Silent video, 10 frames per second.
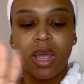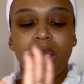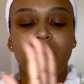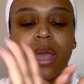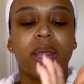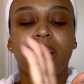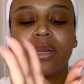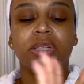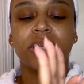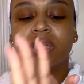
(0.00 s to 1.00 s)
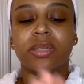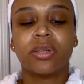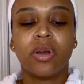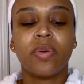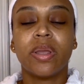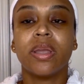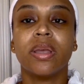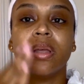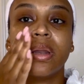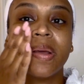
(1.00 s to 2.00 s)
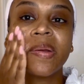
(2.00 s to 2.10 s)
And I just go in